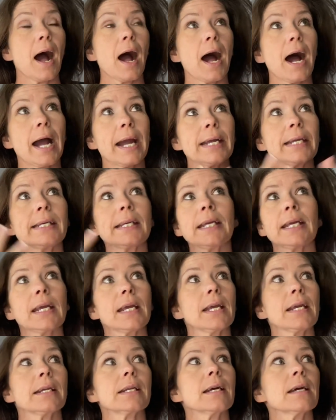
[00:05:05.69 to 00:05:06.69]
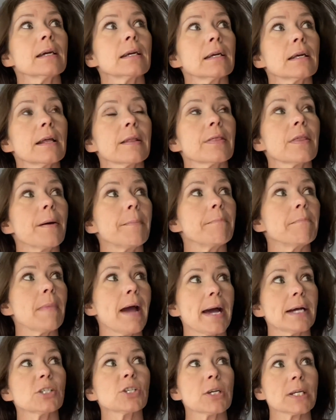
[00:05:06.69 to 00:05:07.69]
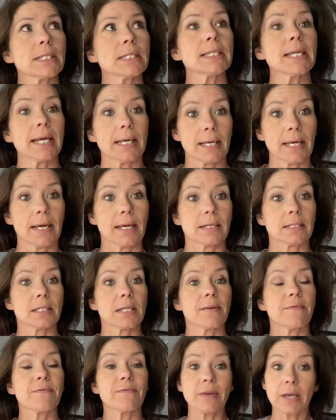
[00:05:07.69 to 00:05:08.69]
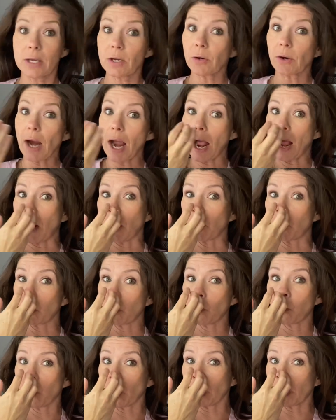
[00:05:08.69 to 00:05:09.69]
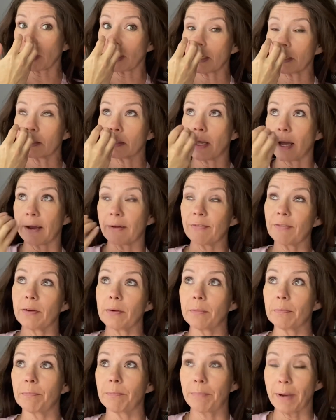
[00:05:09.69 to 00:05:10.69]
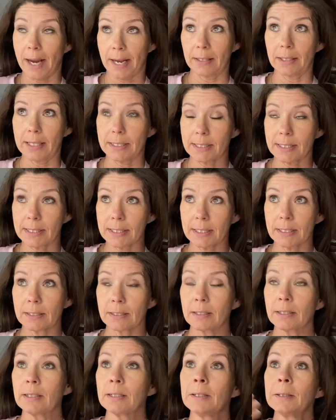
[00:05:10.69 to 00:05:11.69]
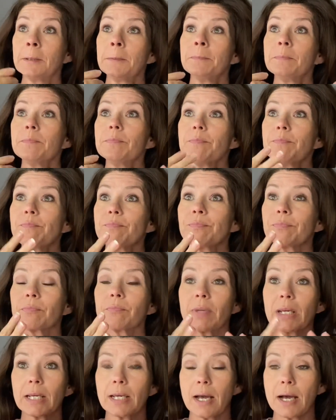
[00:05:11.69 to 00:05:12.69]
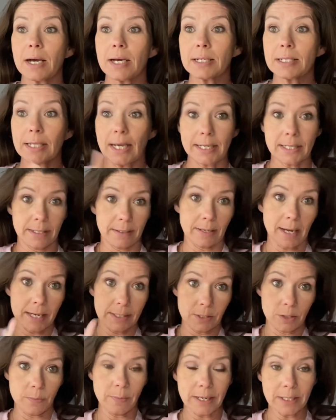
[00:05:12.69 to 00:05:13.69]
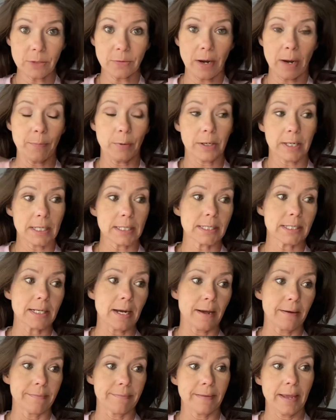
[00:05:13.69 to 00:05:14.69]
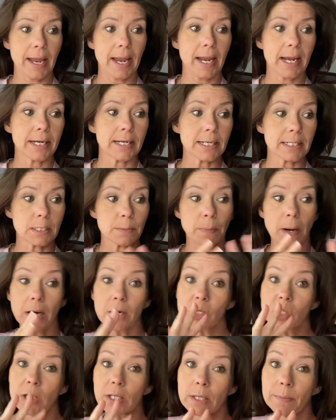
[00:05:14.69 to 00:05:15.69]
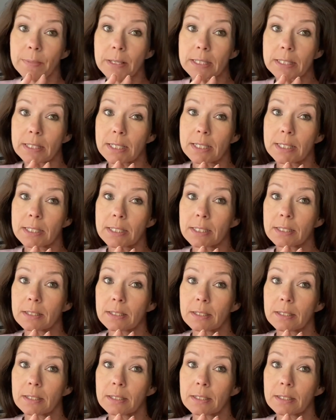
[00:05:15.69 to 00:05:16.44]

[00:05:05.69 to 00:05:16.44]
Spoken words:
I need the magic ticket to figure out work-life balance, because I do my scrapbooking stuff, and it's partially business